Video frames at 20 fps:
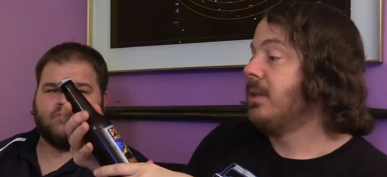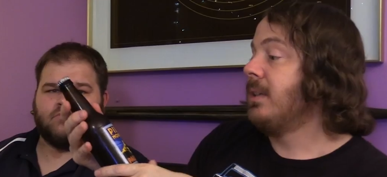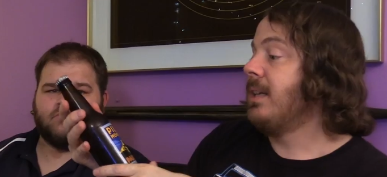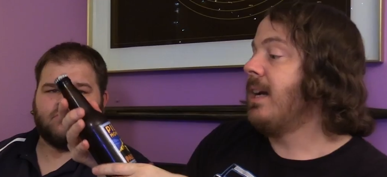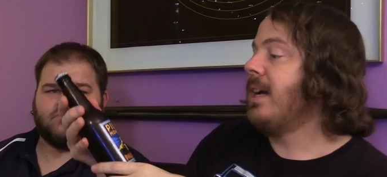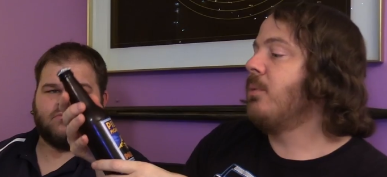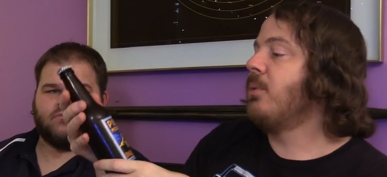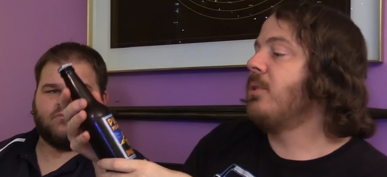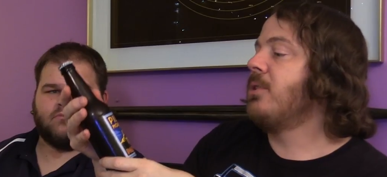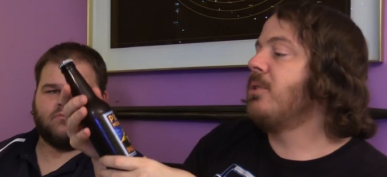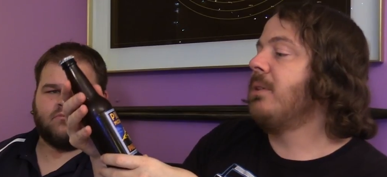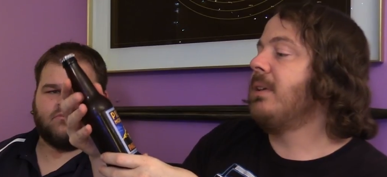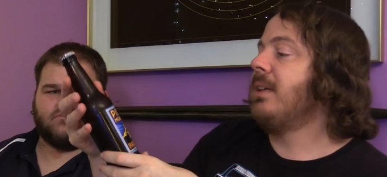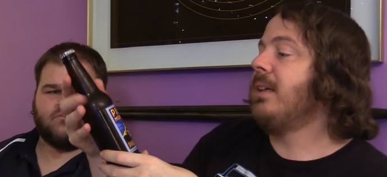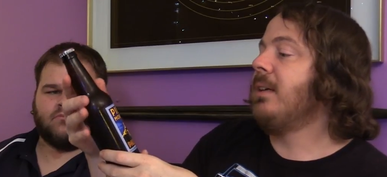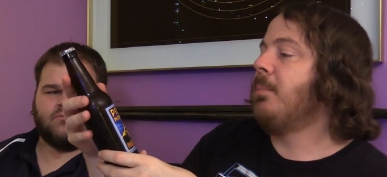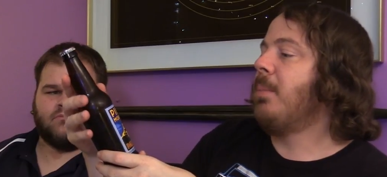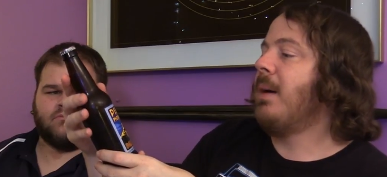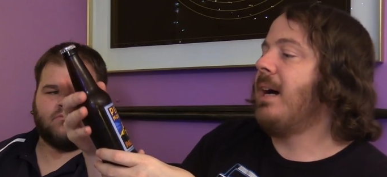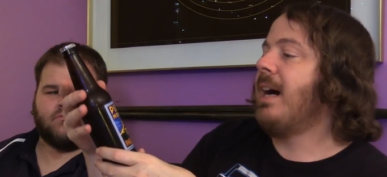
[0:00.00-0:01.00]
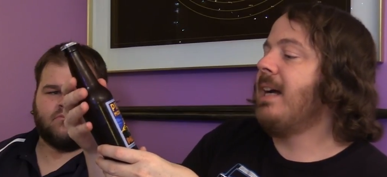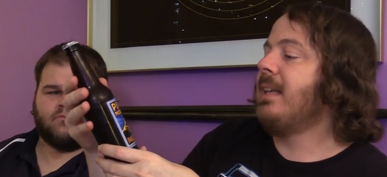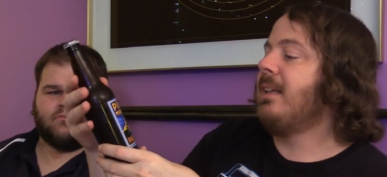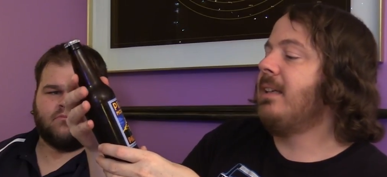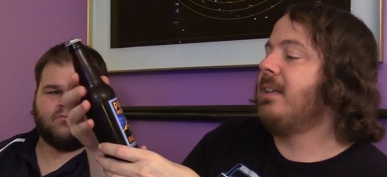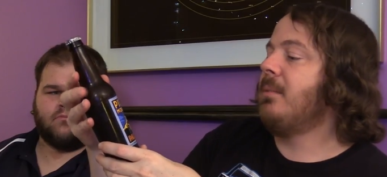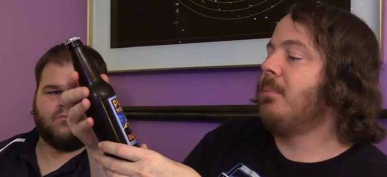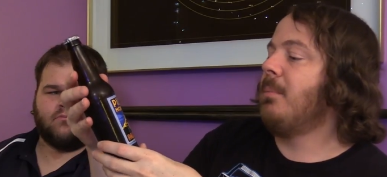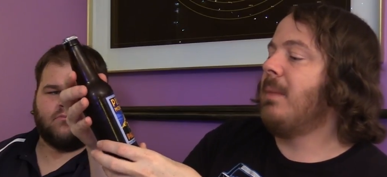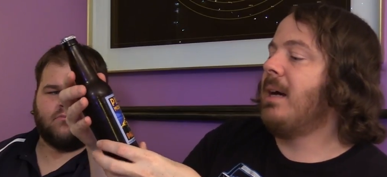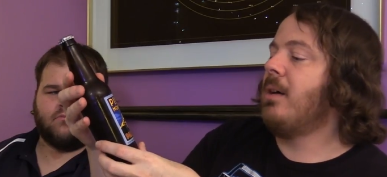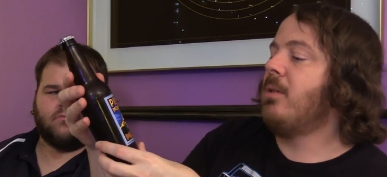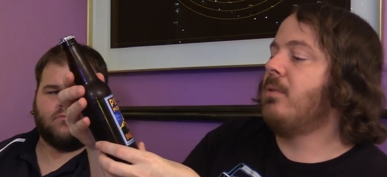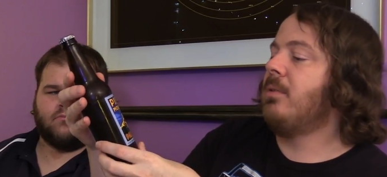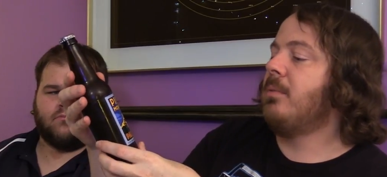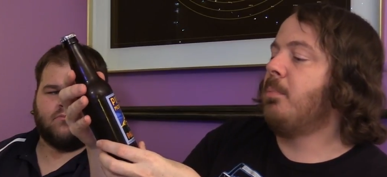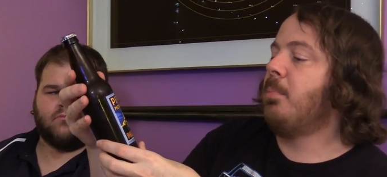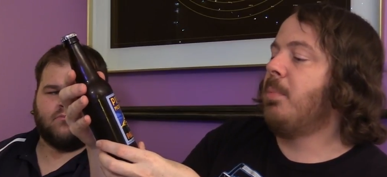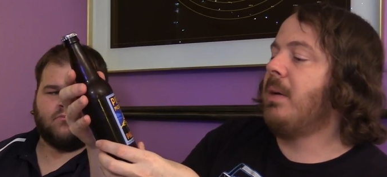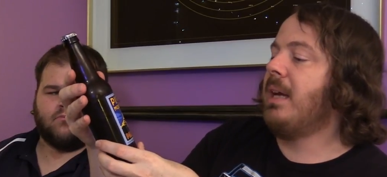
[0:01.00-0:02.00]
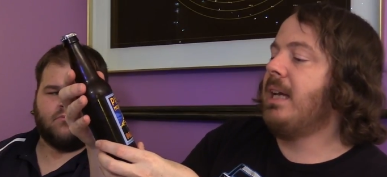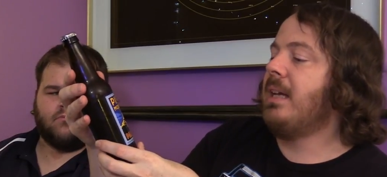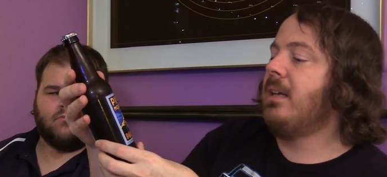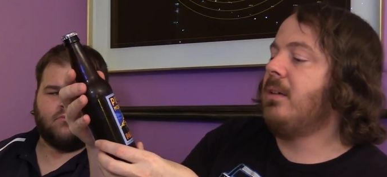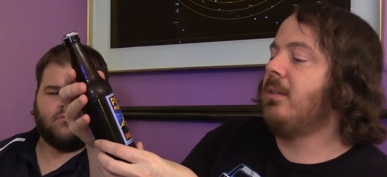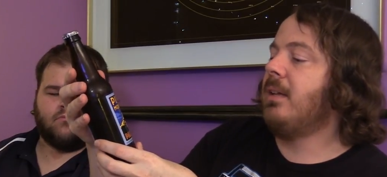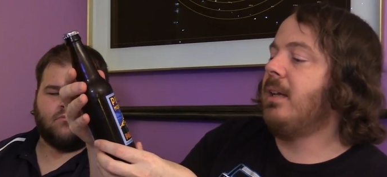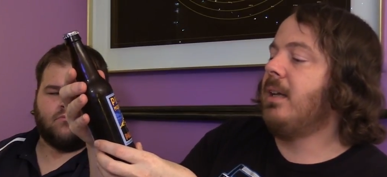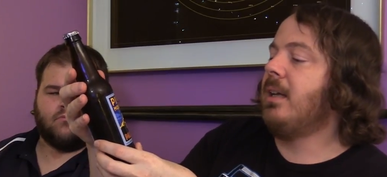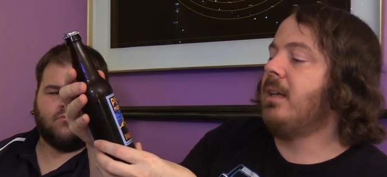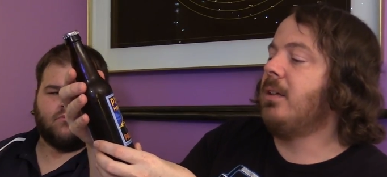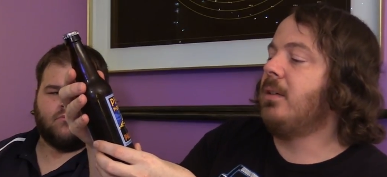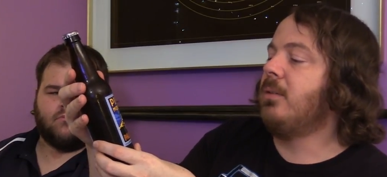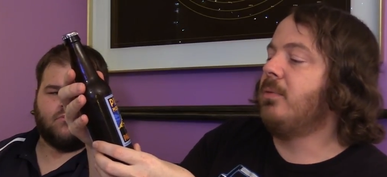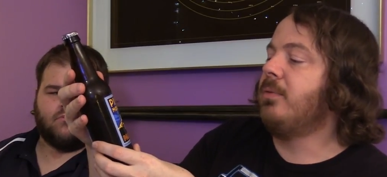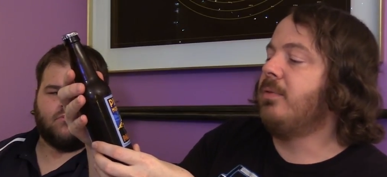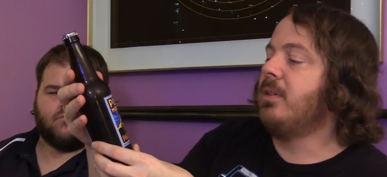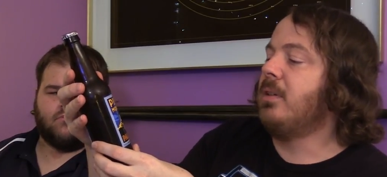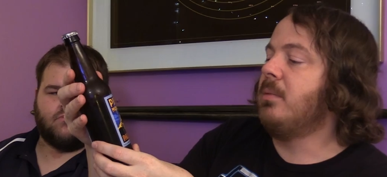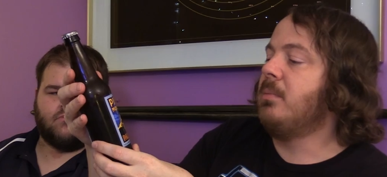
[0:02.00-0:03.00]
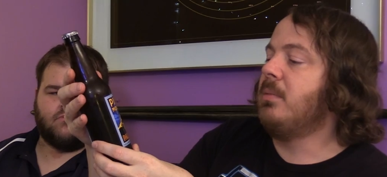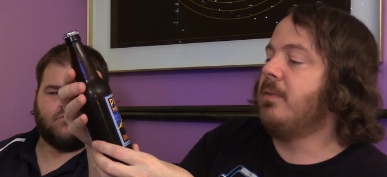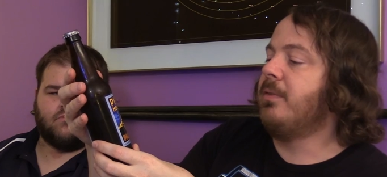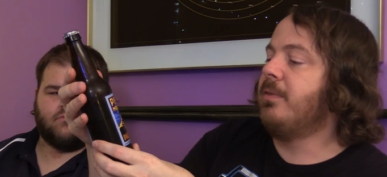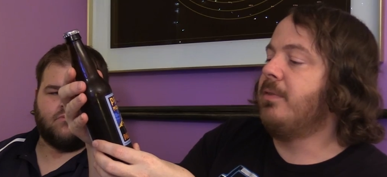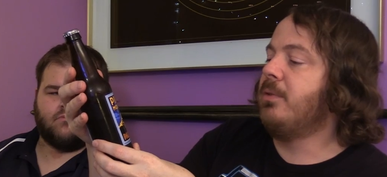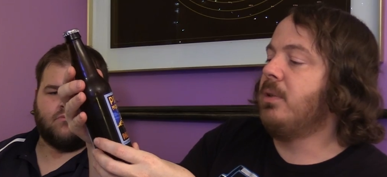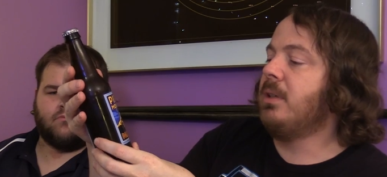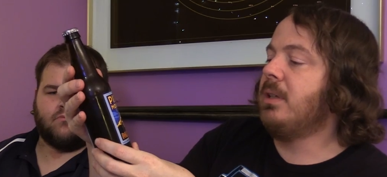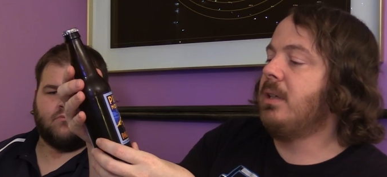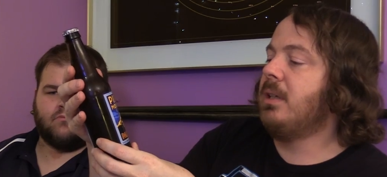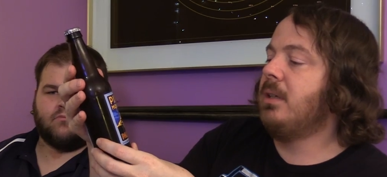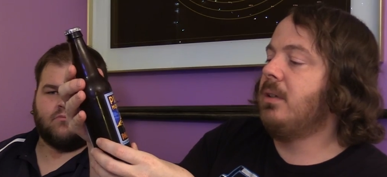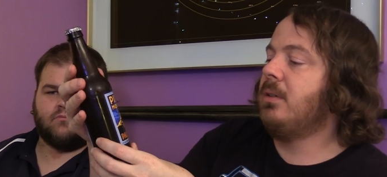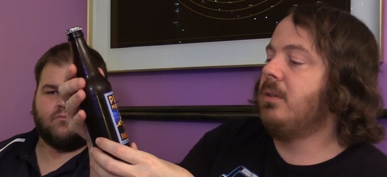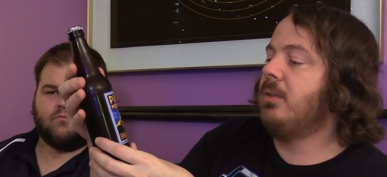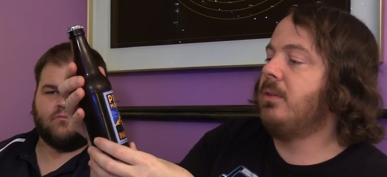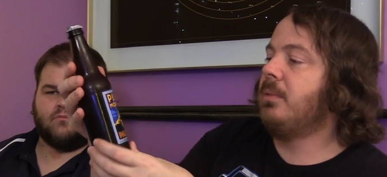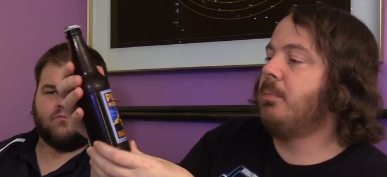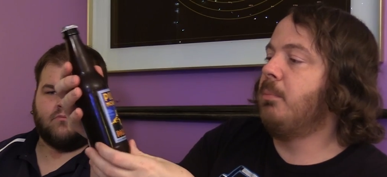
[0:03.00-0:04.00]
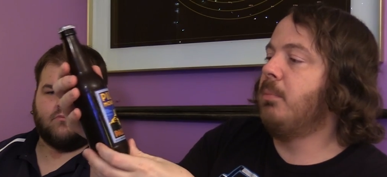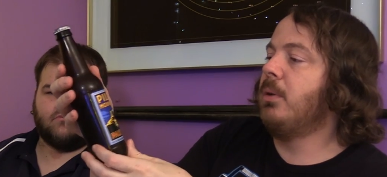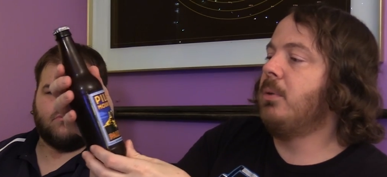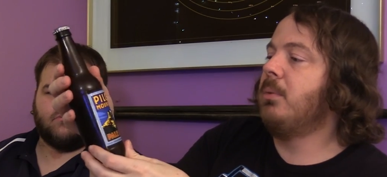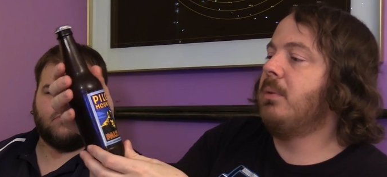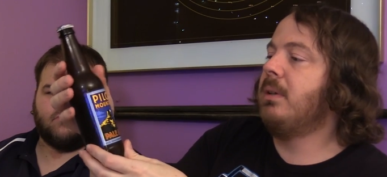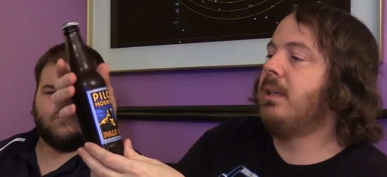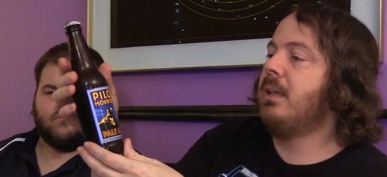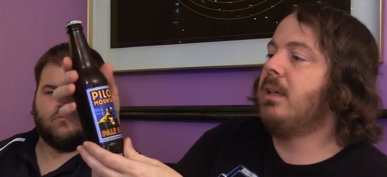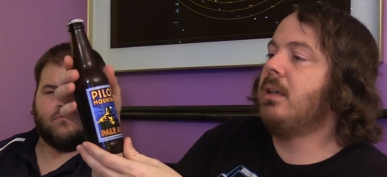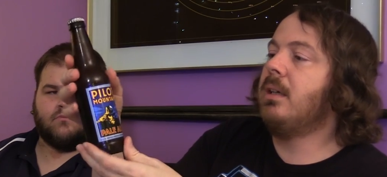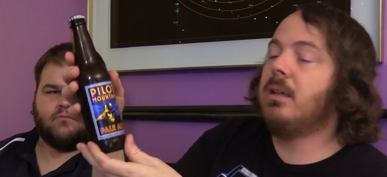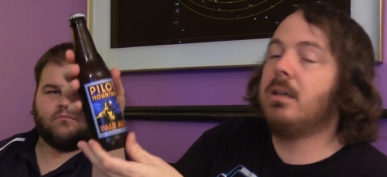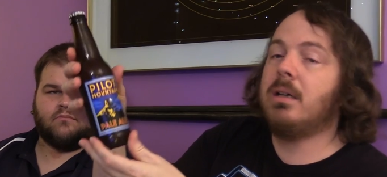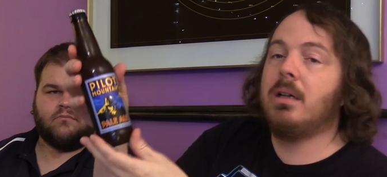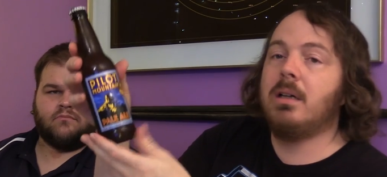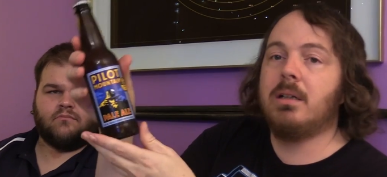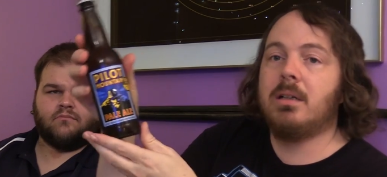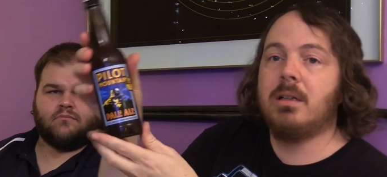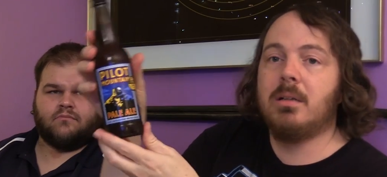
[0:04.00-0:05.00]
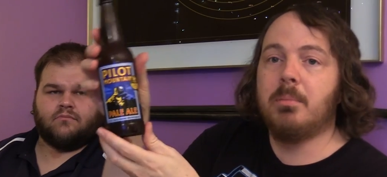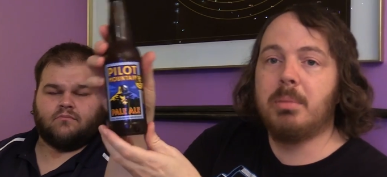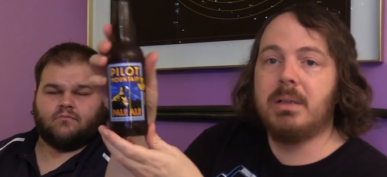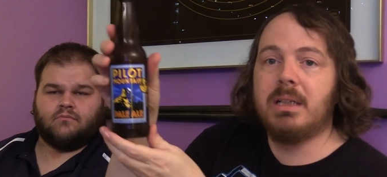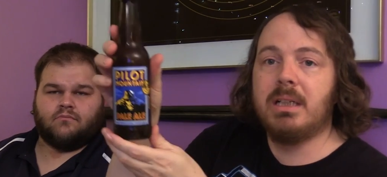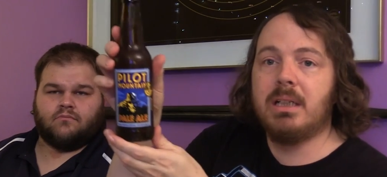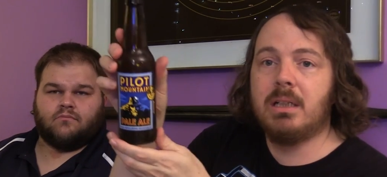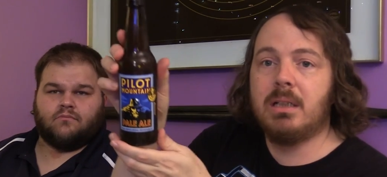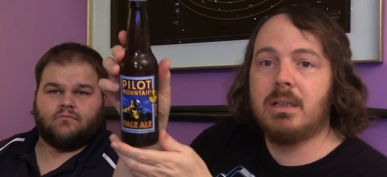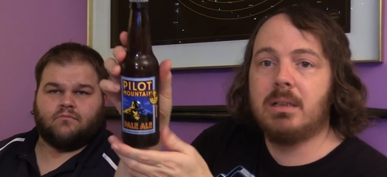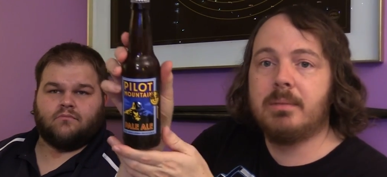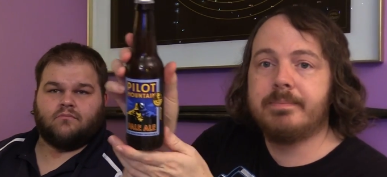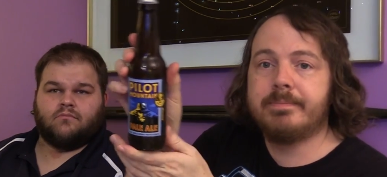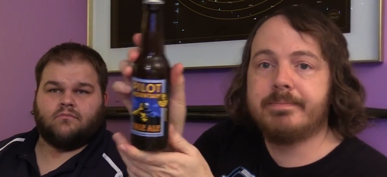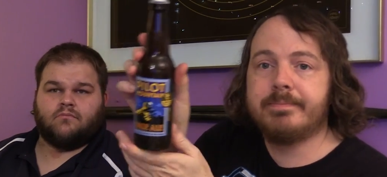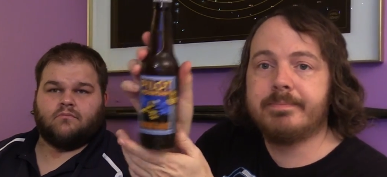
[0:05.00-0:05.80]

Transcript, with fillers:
Speaker 1: Tonight we're drinking Pilot Mountain Pale Ale from the Foothills Brewing Company.